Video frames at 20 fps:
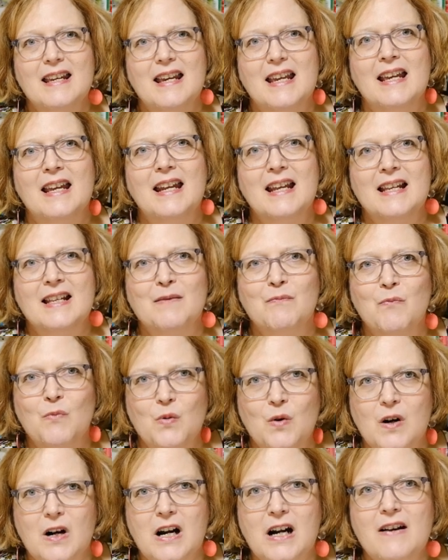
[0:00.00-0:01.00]
it is
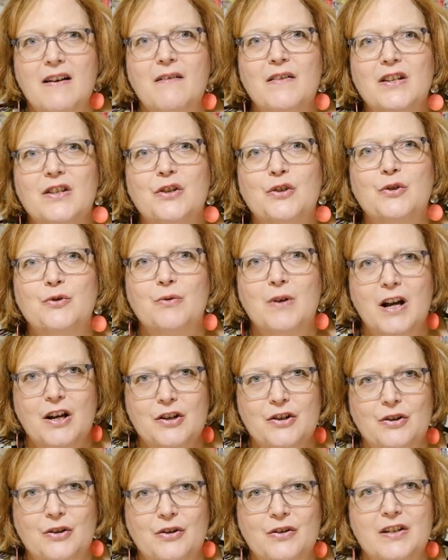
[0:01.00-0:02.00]
more of a
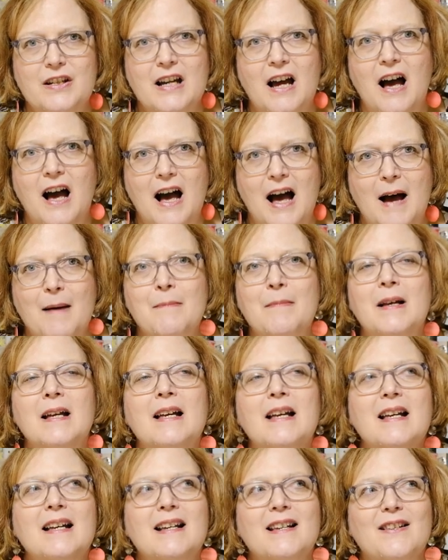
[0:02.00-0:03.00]
structured top.
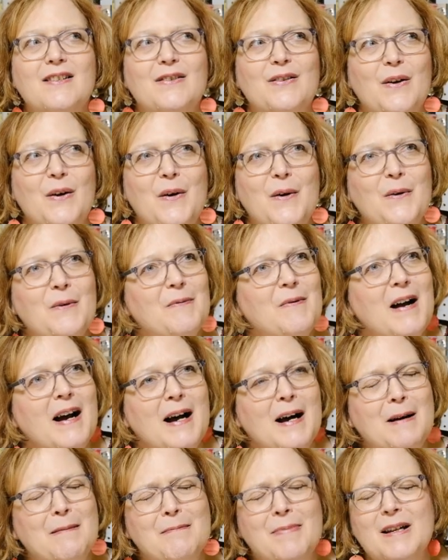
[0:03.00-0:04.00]
So,
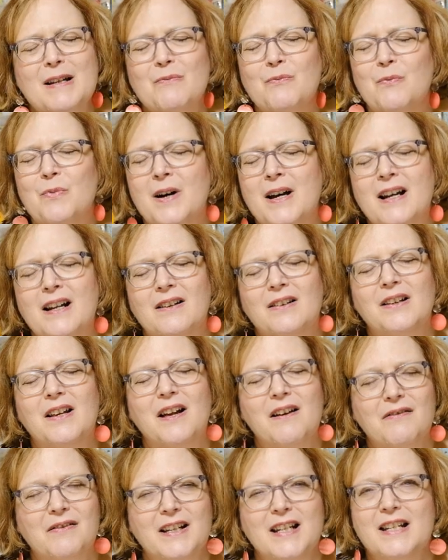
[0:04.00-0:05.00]
uh, but what a
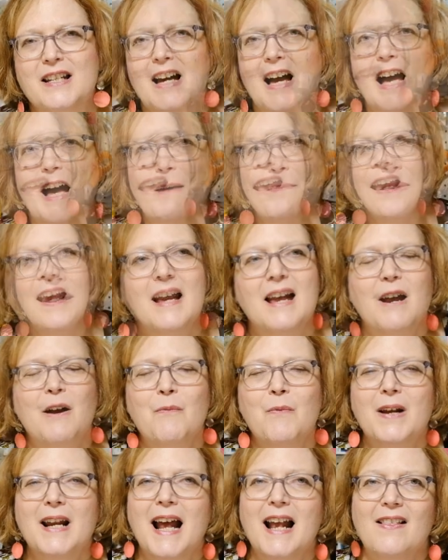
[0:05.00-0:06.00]
lovely top.
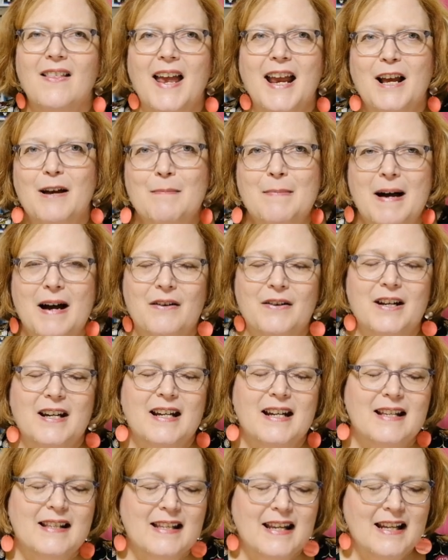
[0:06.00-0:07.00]
And what I like about it
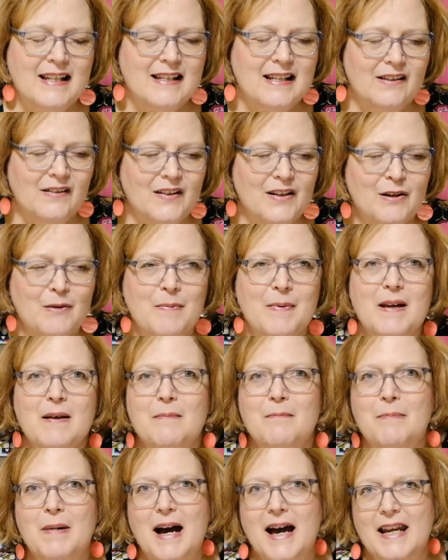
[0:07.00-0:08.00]
is it's a little
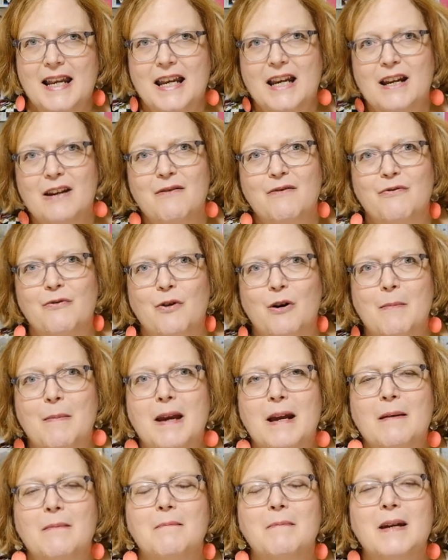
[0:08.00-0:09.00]
bit body
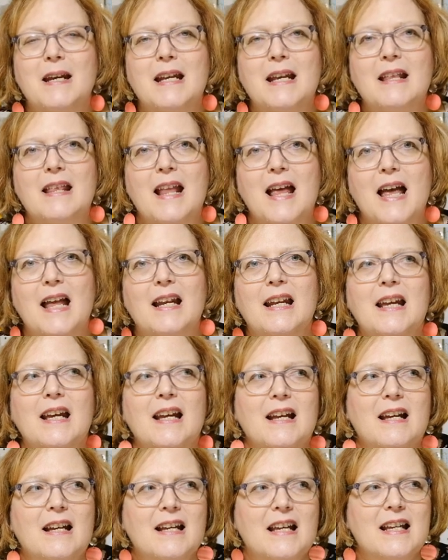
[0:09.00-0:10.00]
conforming, meaning that
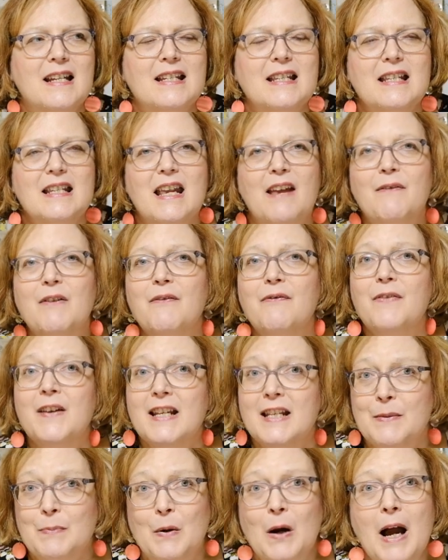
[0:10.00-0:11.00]
it, if it
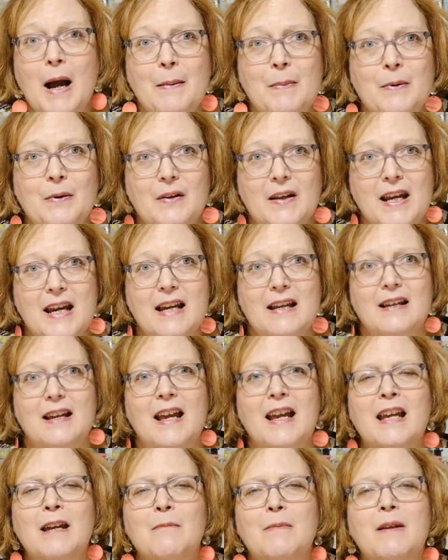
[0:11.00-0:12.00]
fits properly,
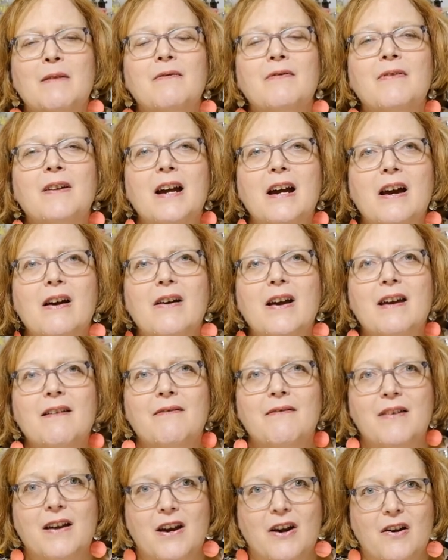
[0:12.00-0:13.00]
it can be very,
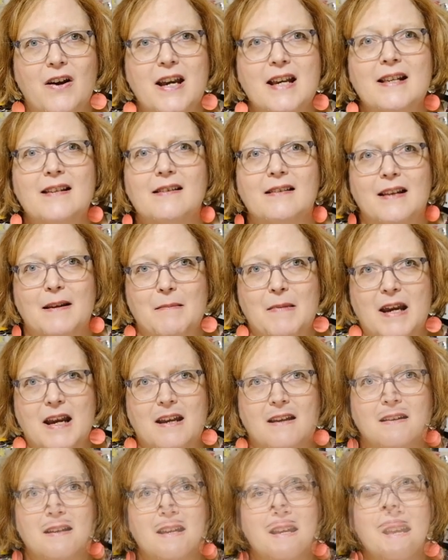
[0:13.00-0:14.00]
very
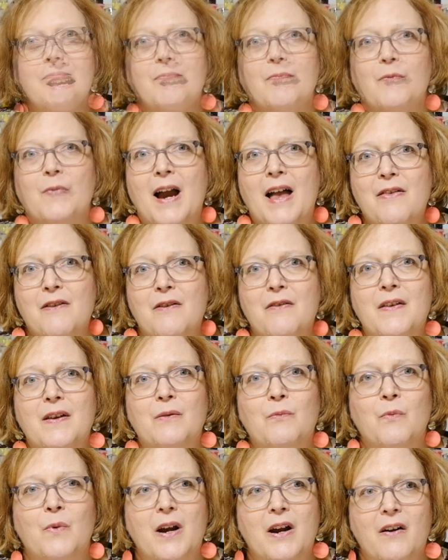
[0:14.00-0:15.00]
slimming rather
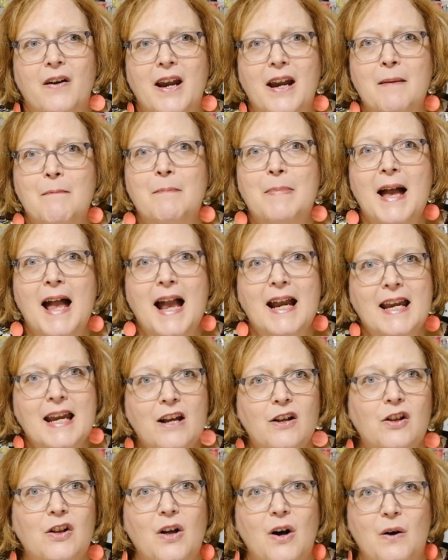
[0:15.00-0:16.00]
than wearing baggy
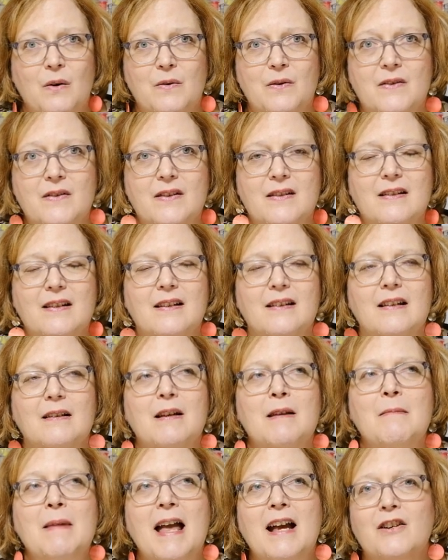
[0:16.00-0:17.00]
clothes
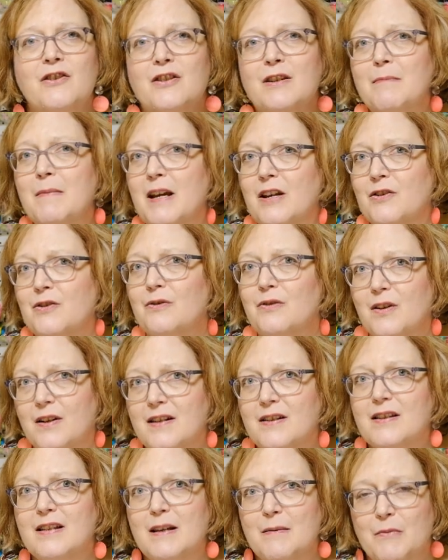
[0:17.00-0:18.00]
it actually makes you look
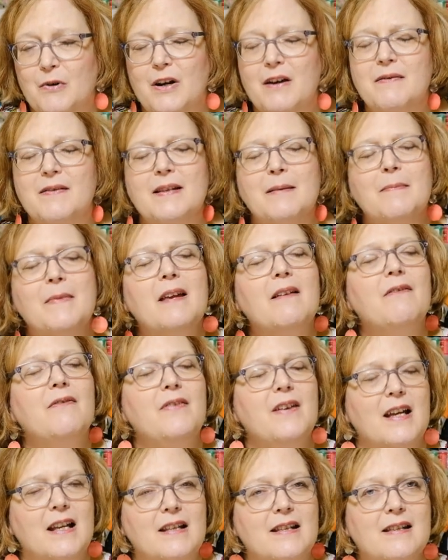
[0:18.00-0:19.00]
slimmer if something
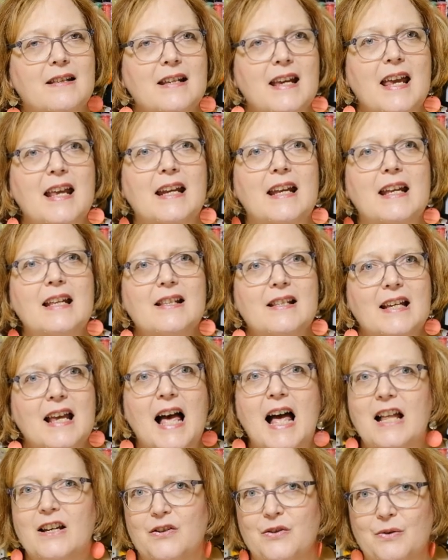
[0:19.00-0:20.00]
fits and it's
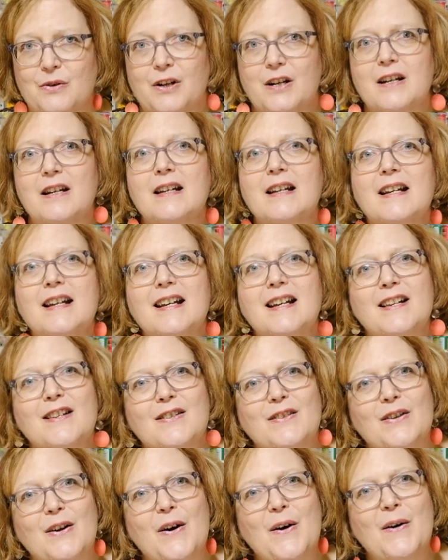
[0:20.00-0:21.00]
contoured.
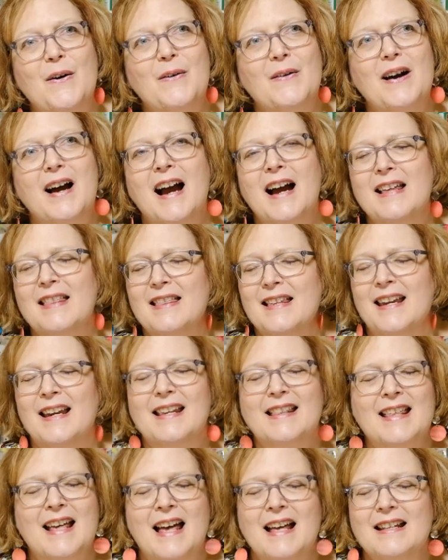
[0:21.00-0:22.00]
So I
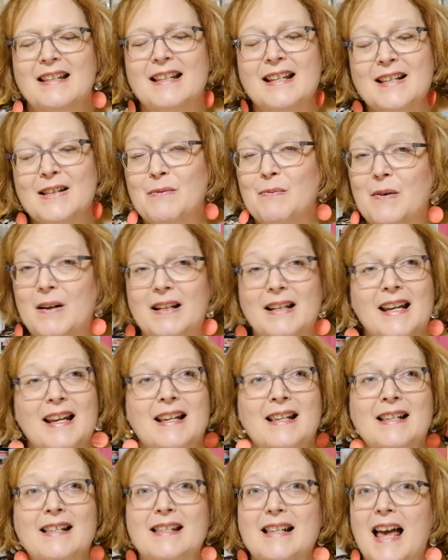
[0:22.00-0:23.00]
think that this one
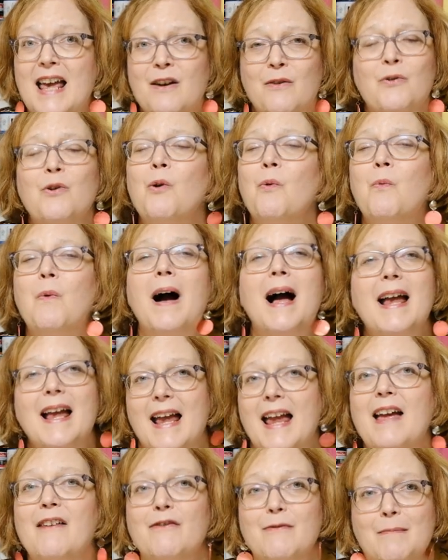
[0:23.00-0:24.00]
is, I don't know why I
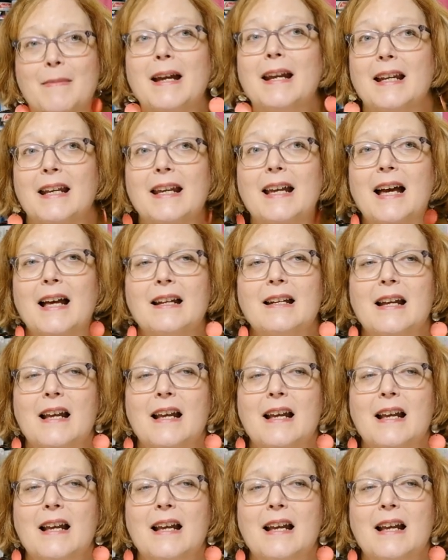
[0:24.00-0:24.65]
haven't made it yet.